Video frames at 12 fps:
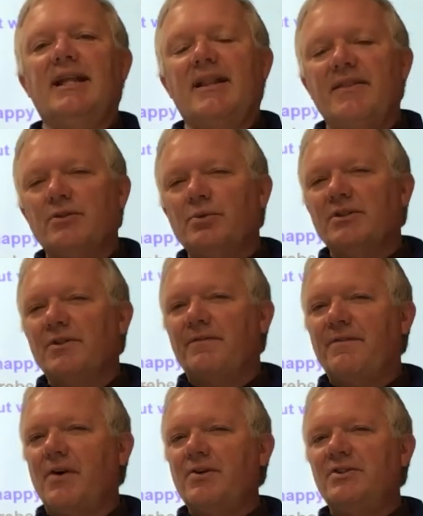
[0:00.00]
This was the
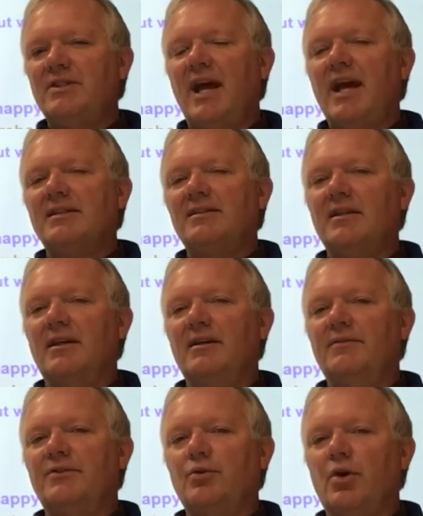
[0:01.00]
first test
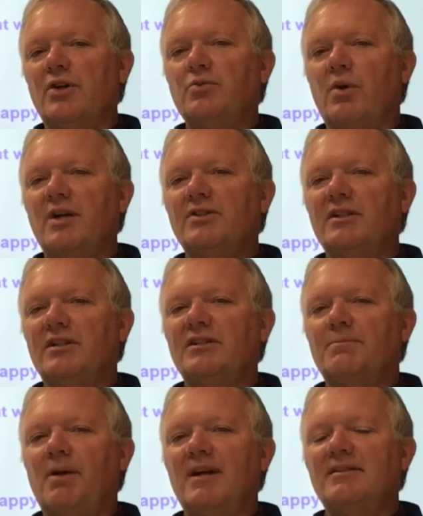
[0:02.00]
of George Washington's
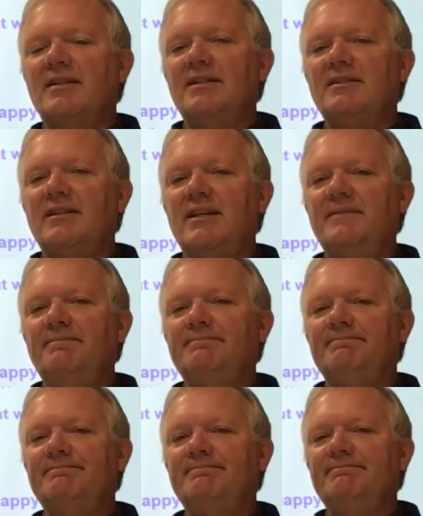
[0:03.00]
presidency.
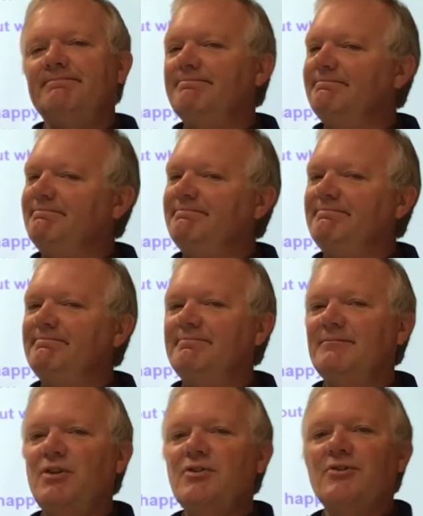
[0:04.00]

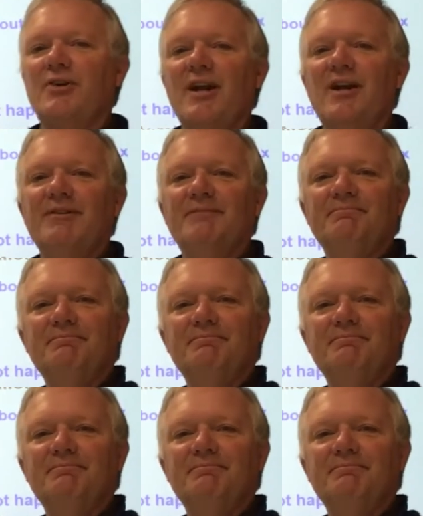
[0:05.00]
Took care of it.